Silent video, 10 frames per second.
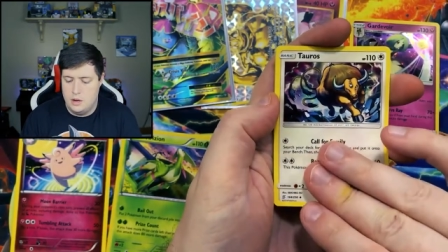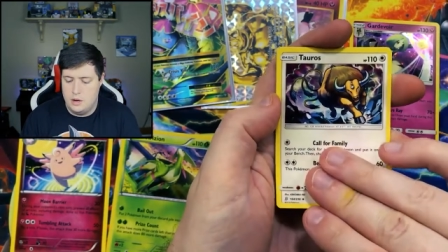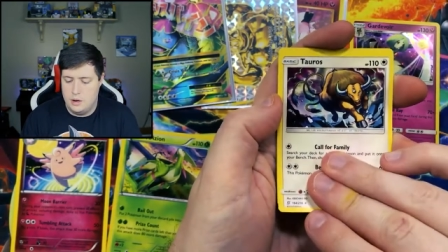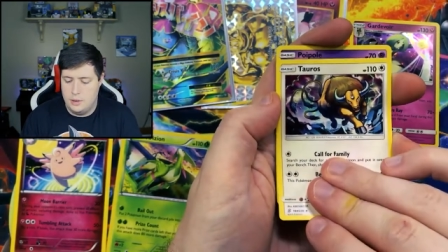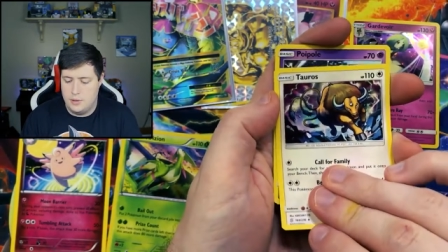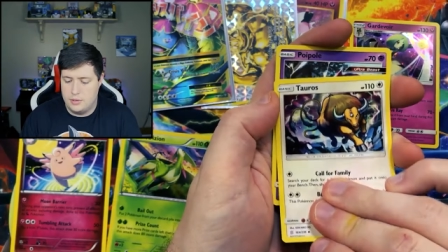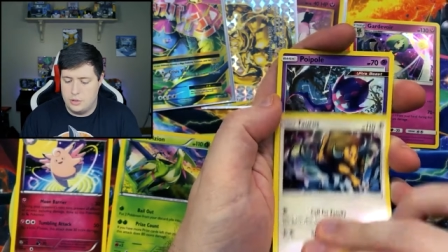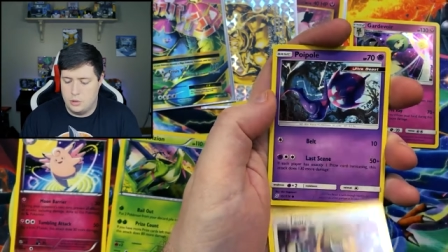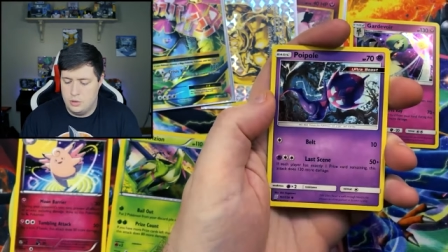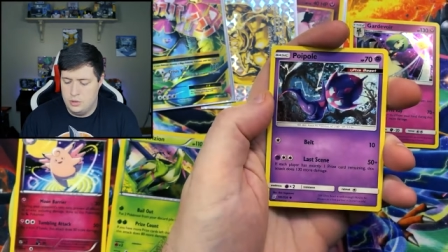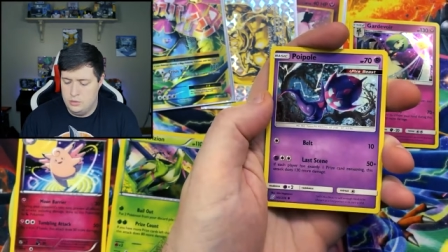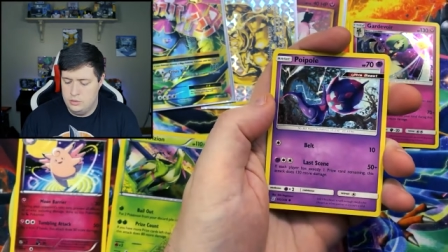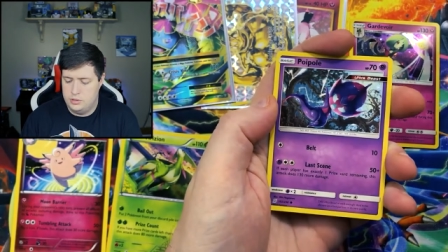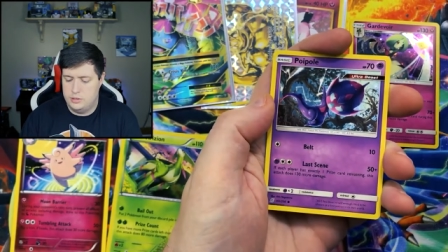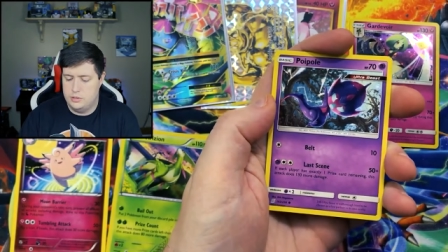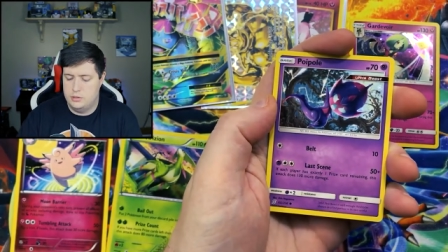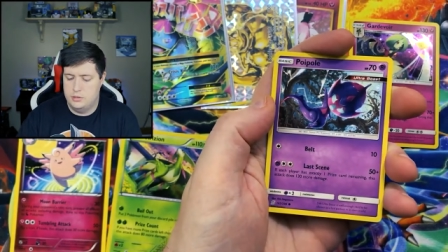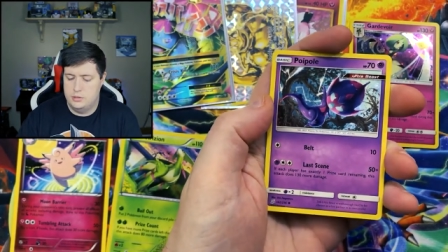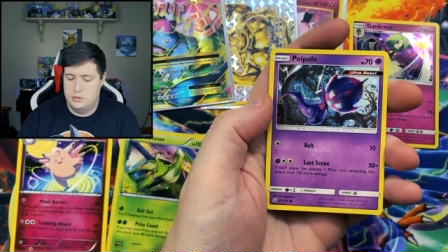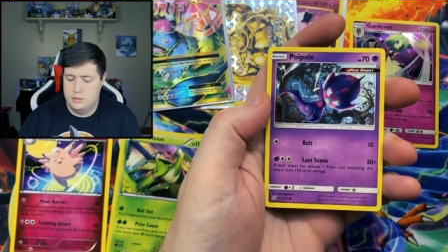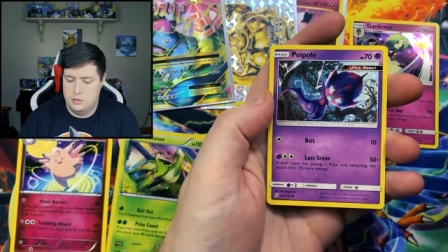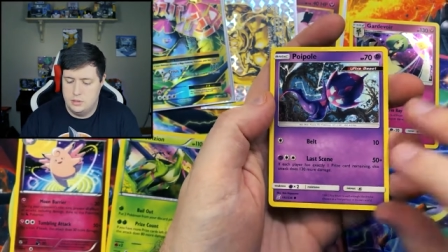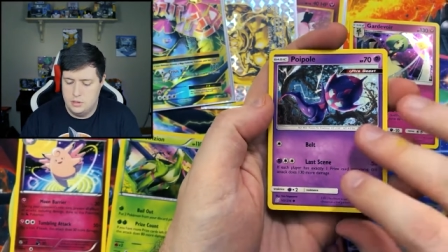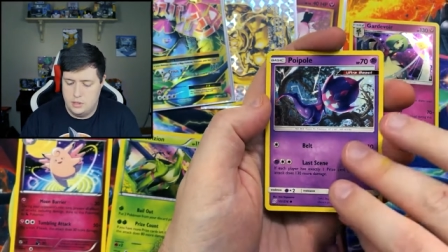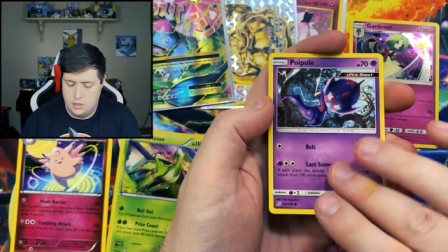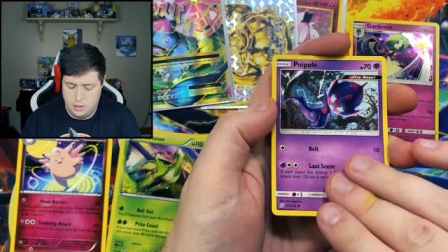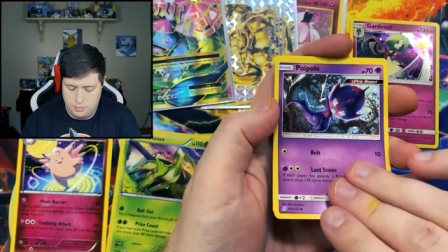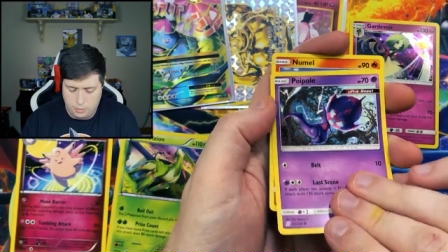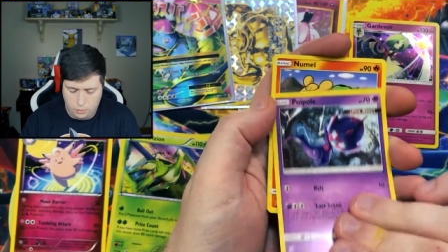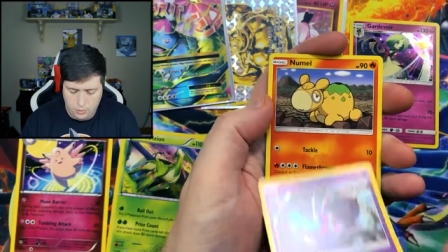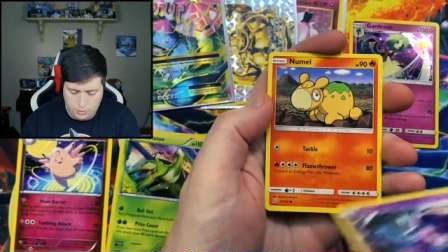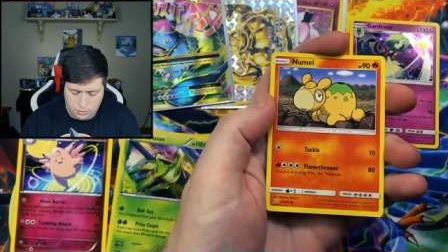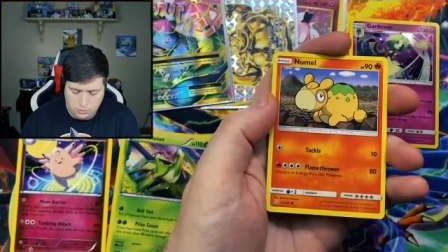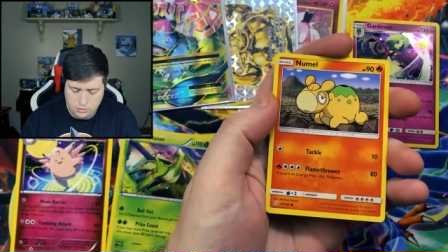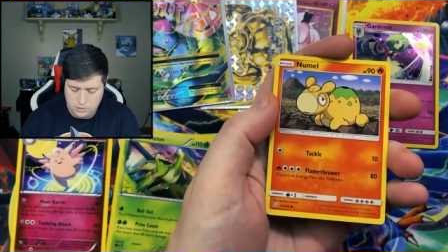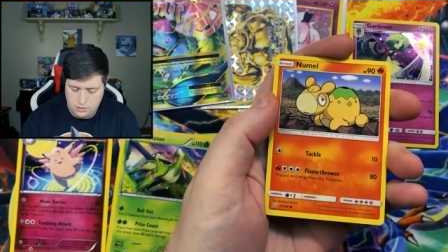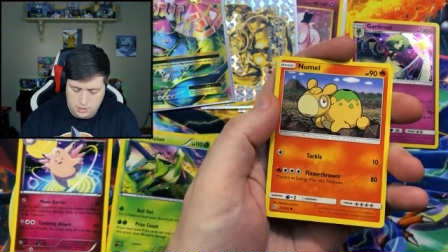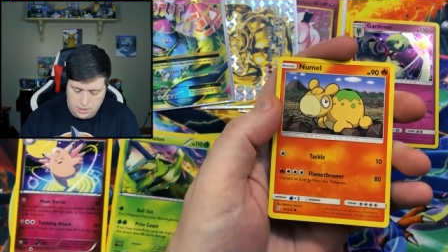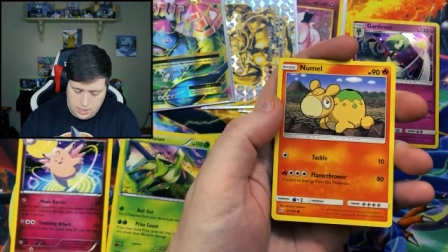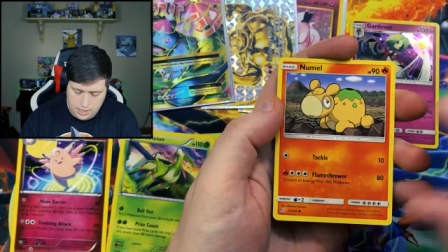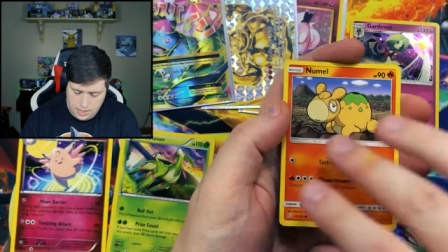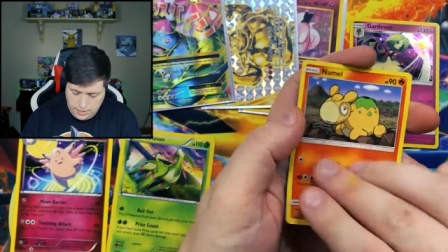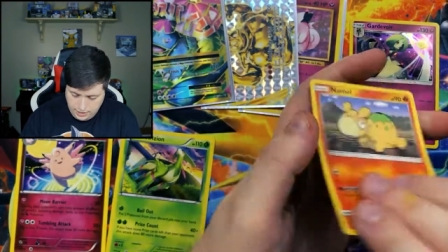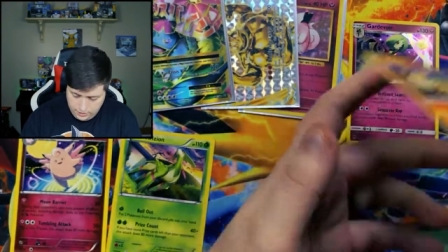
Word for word: All right, we have a Tauros, a Poipole, and a